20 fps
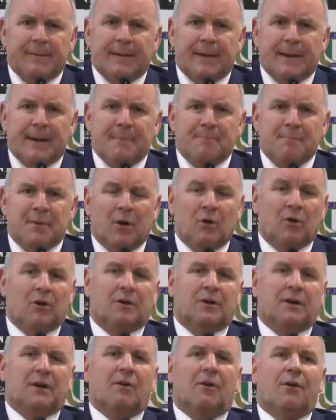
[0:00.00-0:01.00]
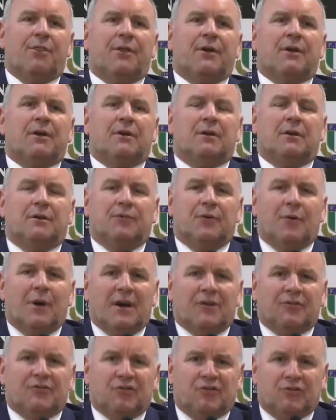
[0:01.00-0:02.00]
But look, I think if you
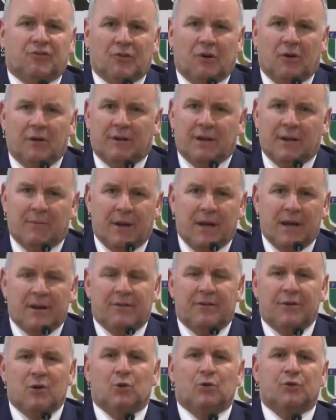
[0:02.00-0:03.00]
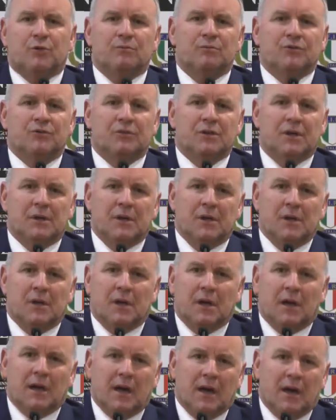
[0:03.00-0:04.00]
ask this side coming out of the autumns,
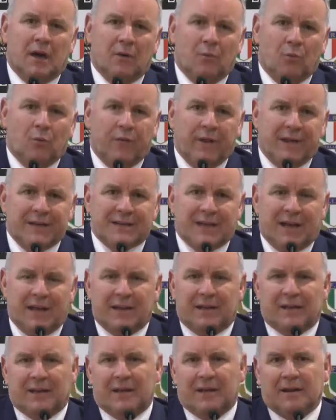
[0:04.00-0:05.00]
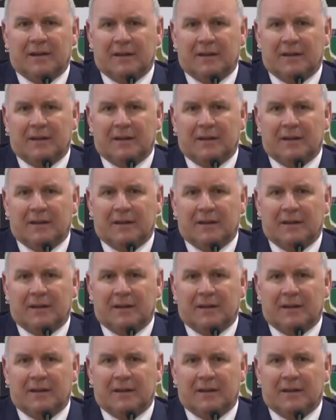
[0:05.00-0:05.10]
would they take